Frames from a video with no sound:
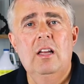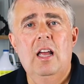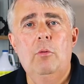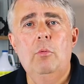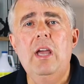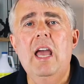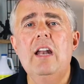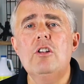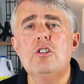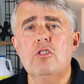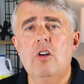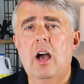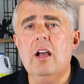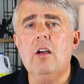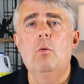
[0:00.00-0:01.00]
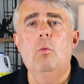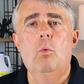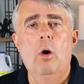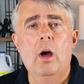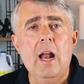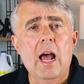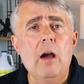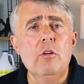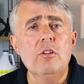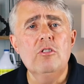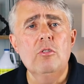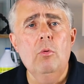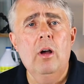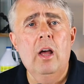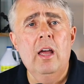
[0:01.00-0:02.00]
And we had a truck 1 hour
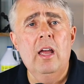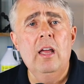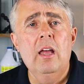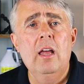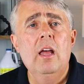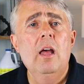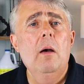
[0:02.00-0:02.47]
away,